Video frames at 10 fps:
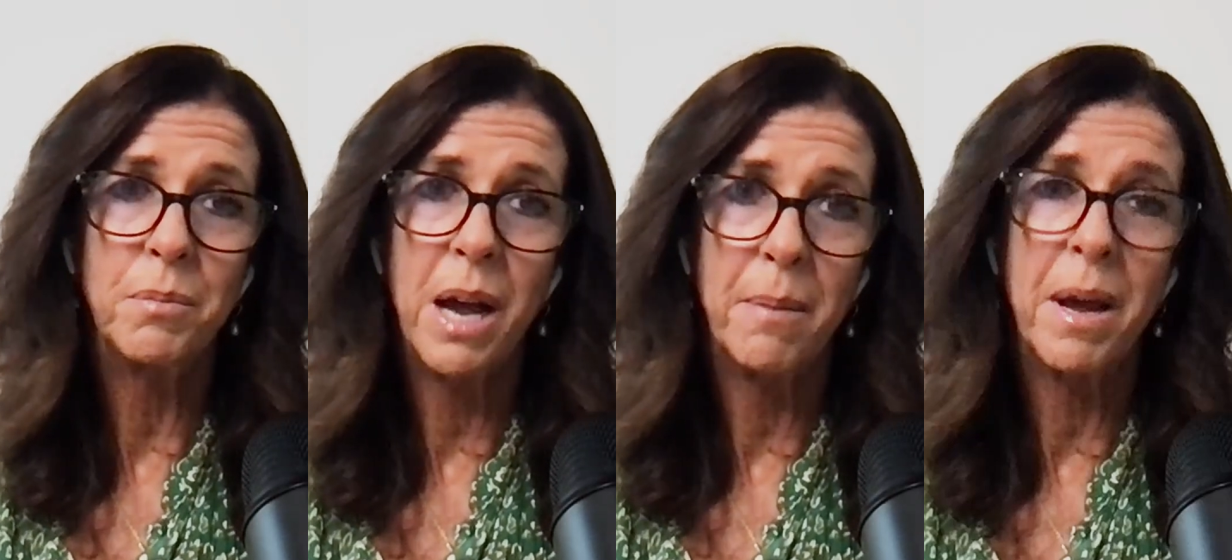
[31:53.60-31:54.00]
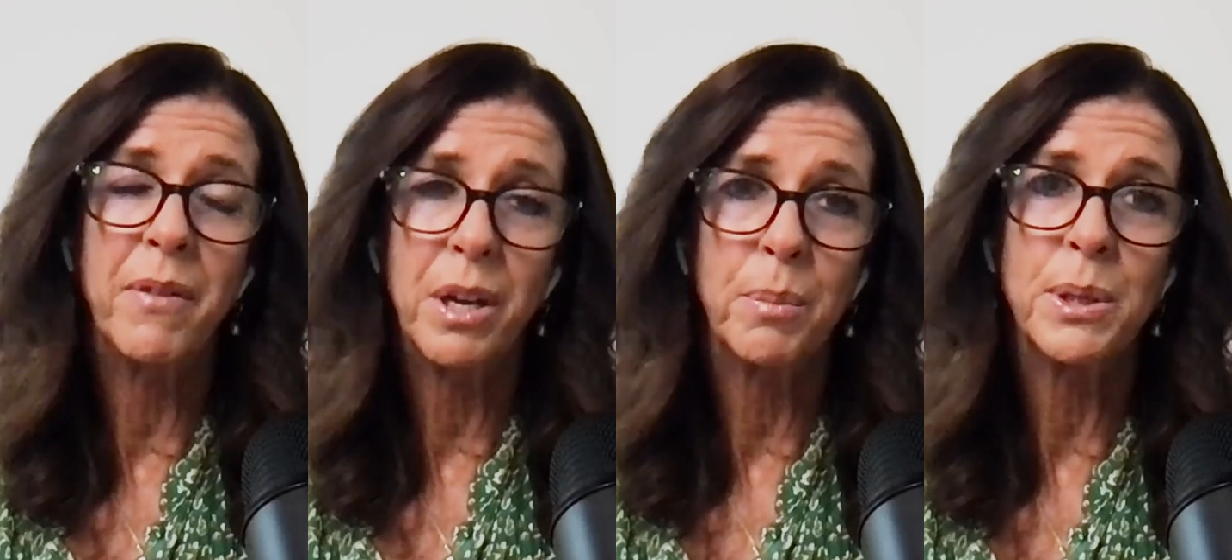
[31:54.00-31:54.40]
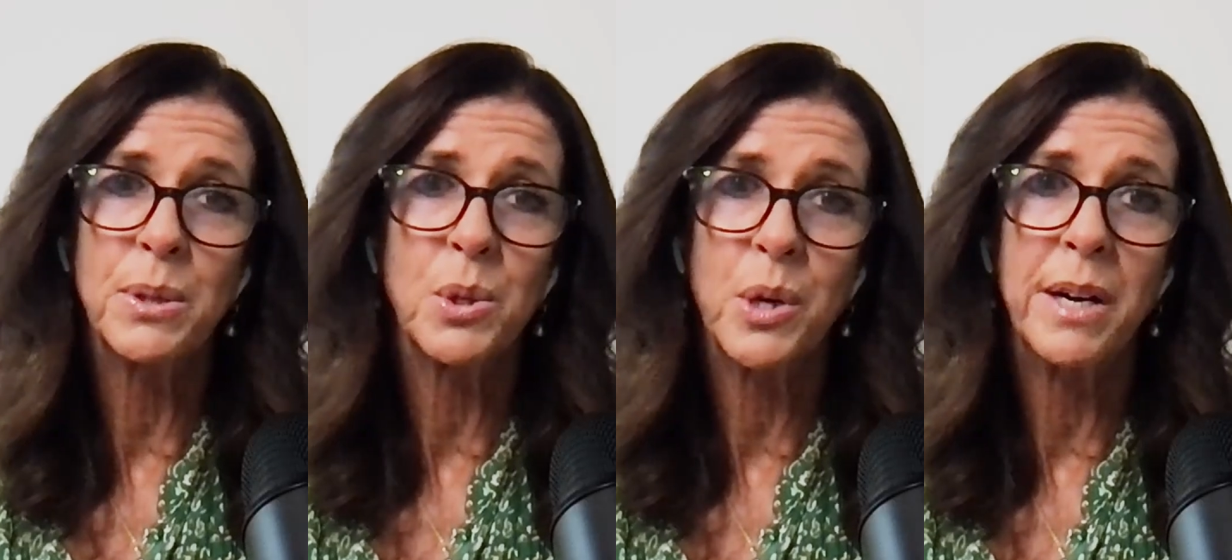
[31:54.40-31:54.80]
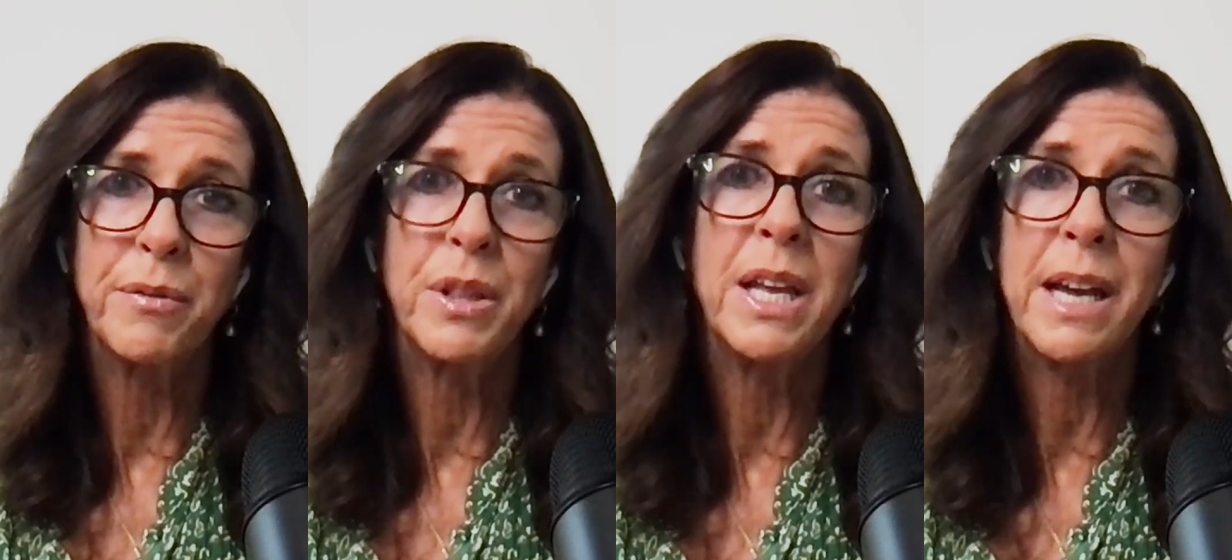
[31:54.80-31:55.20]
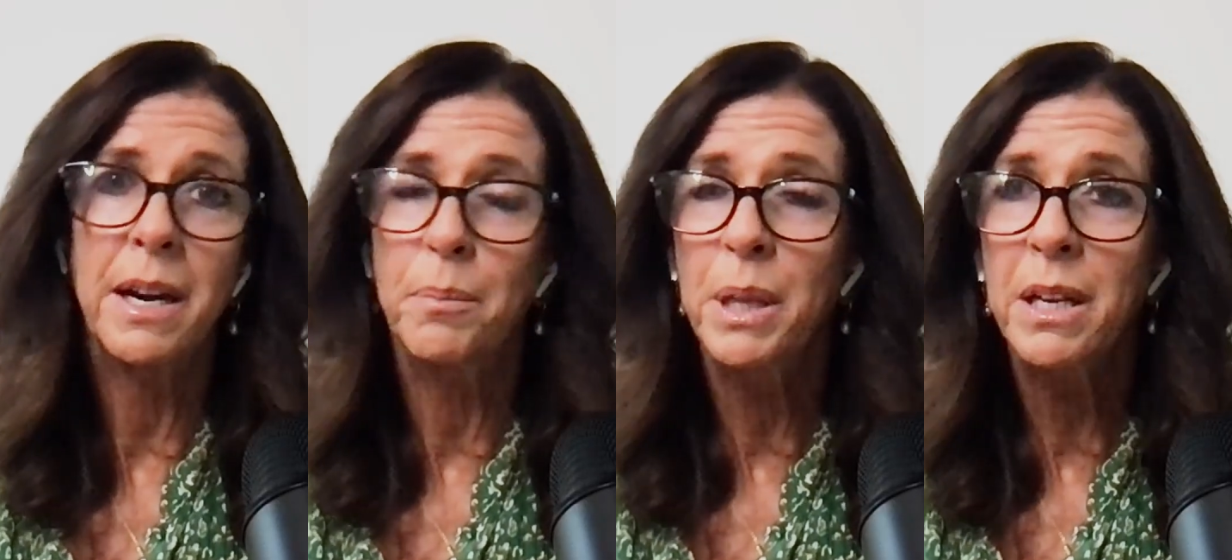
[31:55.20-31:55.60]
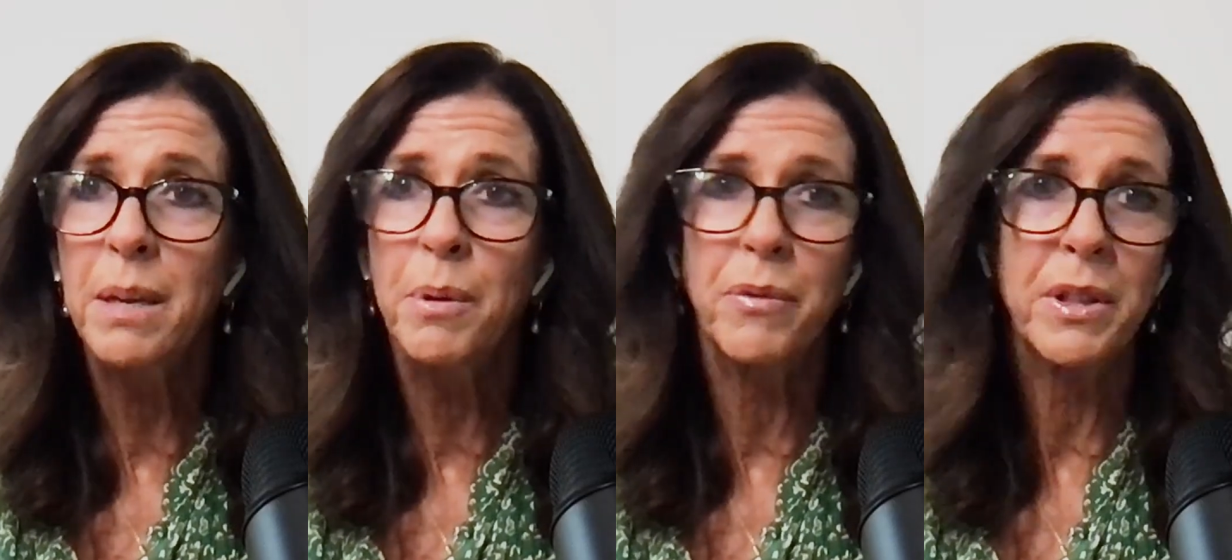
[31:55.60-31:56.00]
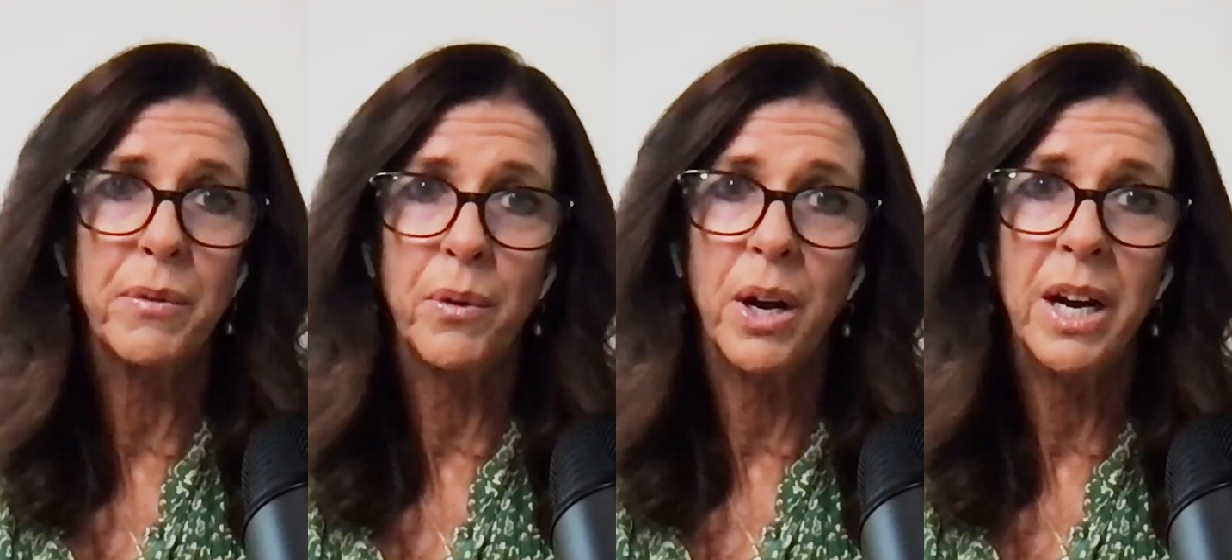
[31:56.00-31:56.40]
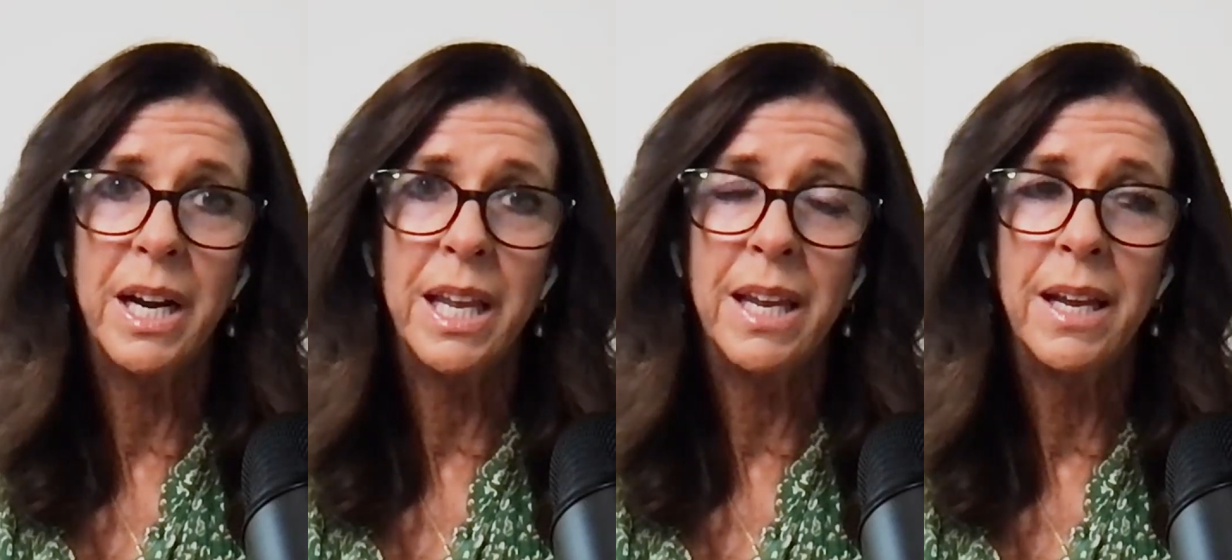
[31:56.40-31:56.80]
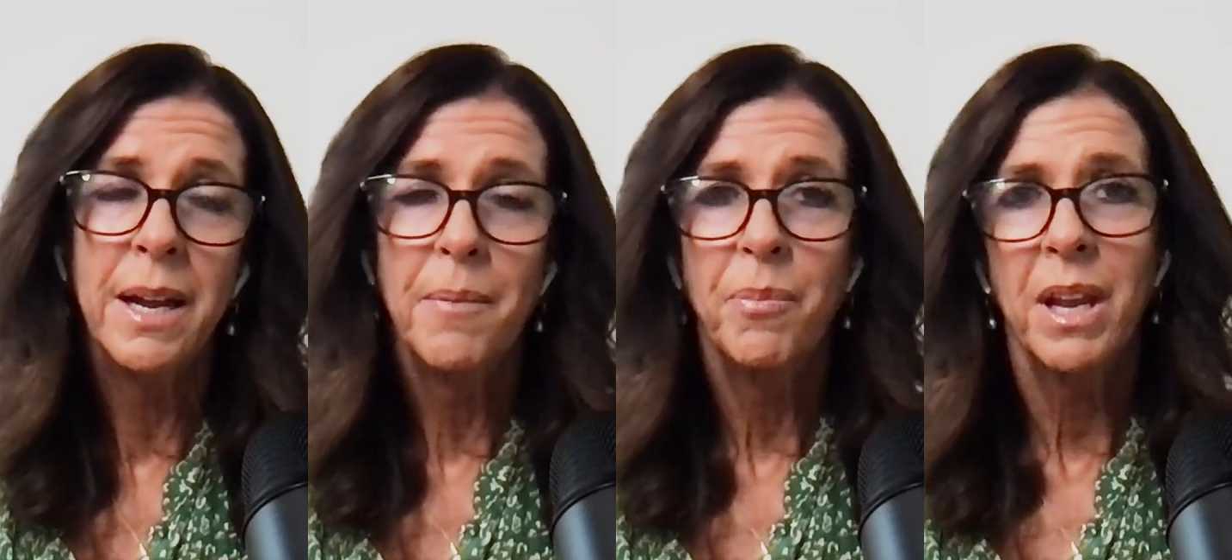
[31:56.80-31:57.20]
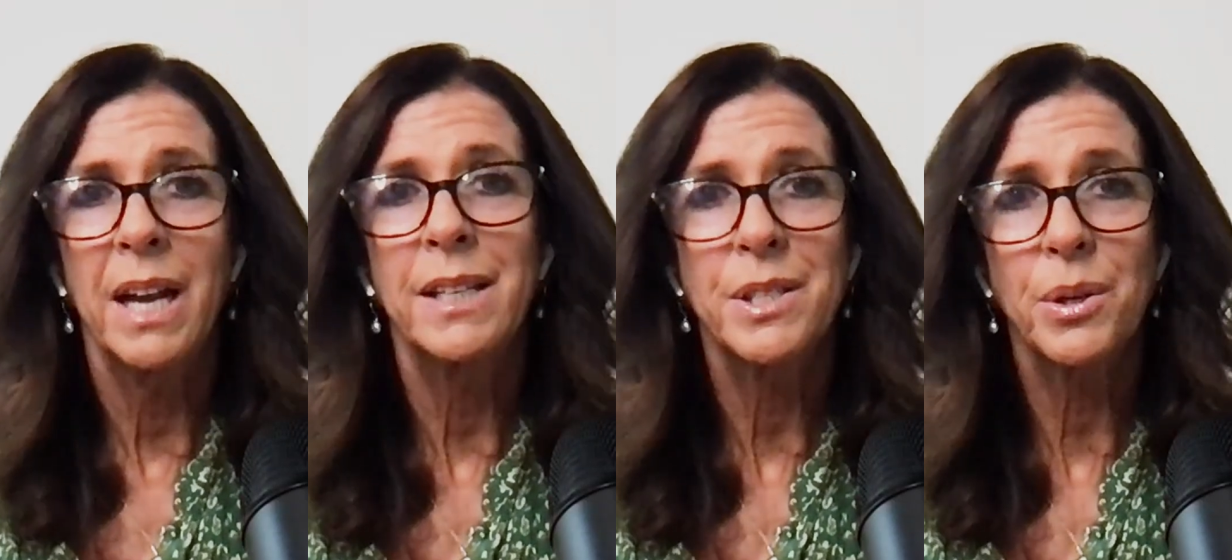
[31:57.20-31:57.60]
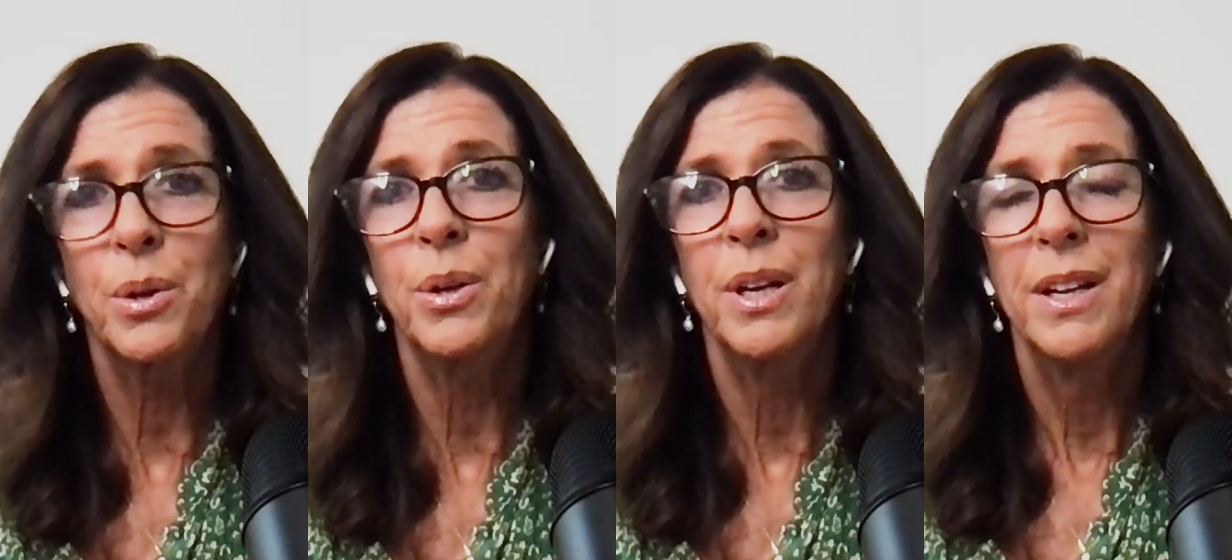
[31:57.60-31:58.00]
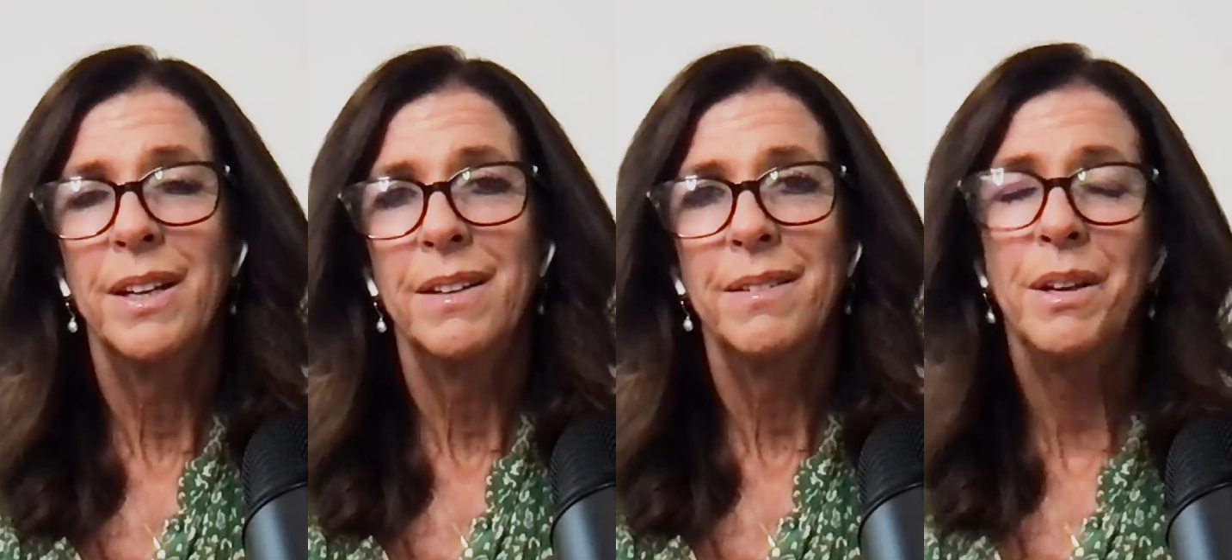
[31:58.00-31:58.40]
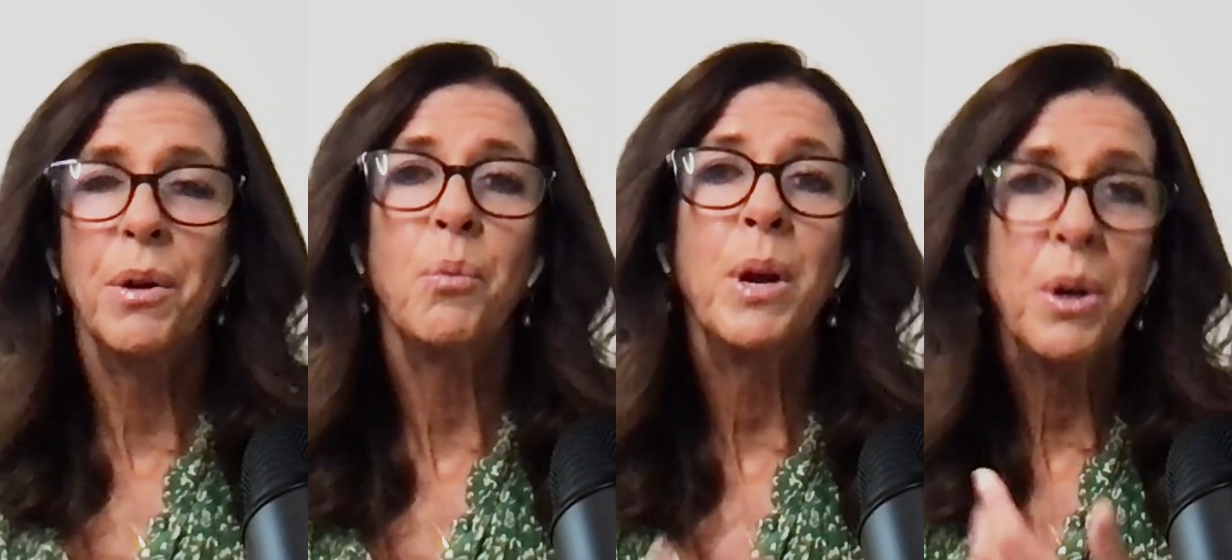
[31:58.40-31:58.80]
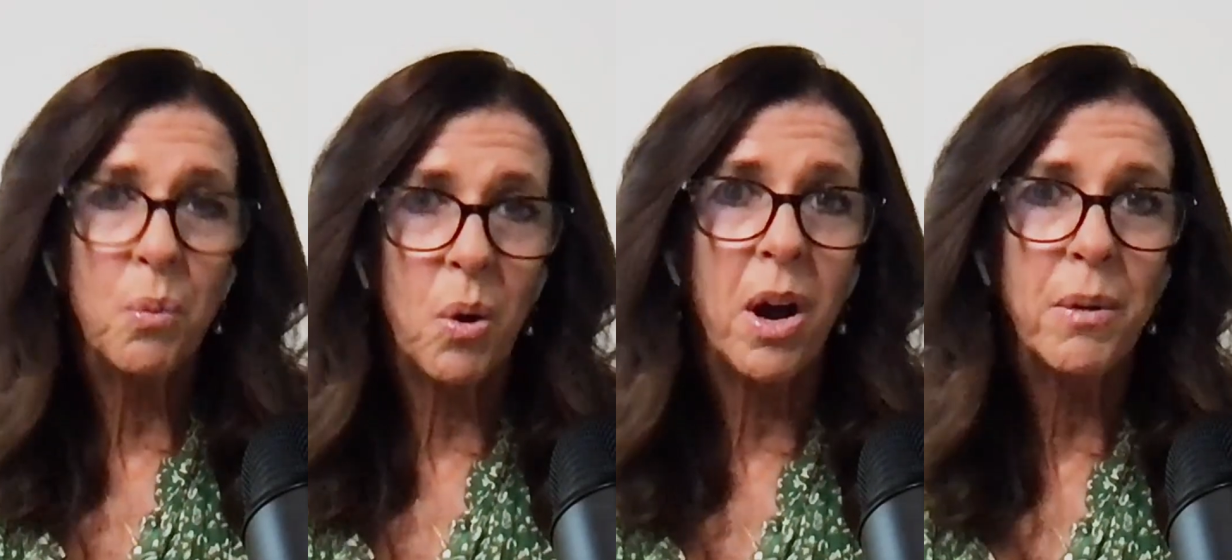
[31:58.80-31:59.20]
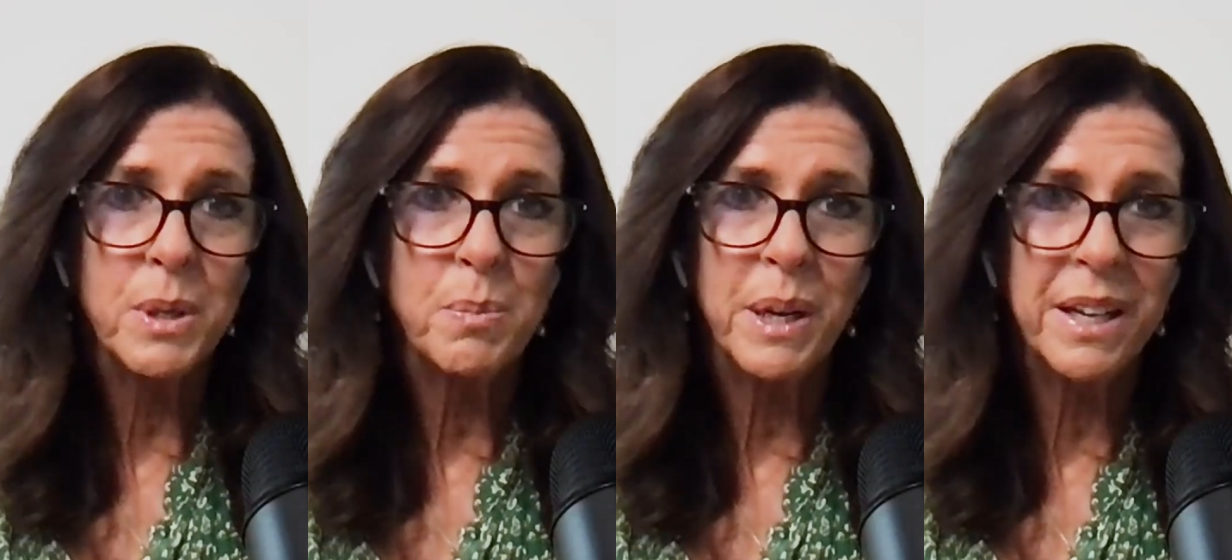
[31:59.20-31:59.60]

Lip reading: having a personal trainer for the accountability, but for the variety. And so, when her why was big